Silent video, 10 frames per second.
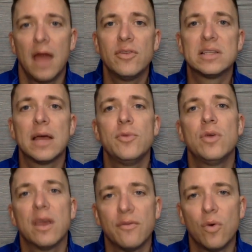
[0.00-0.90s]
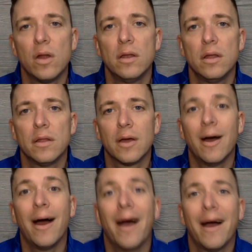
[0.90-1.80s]
Every time you give one, they go,
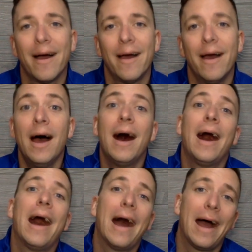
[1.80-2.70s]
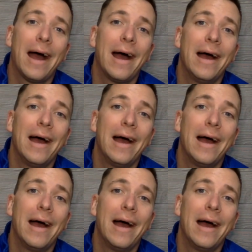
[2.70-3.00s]
ah, ah.